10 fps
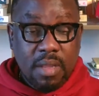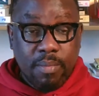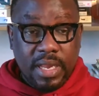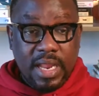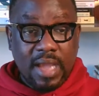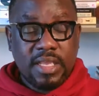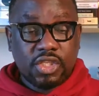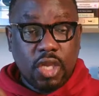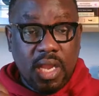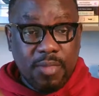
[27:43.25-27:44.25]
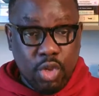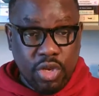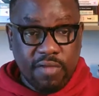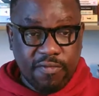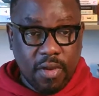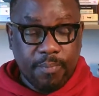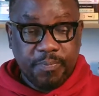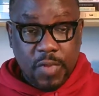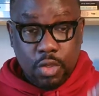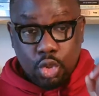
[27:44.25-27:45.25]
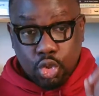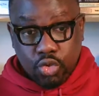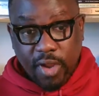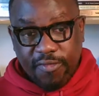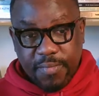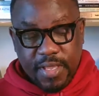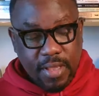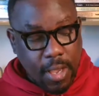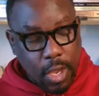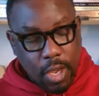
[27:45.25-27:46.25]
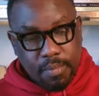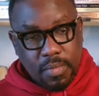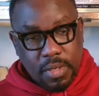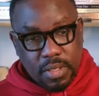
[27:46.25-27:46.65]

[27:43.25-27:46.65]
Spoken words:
But now it's going to be uniform. 12 p.m.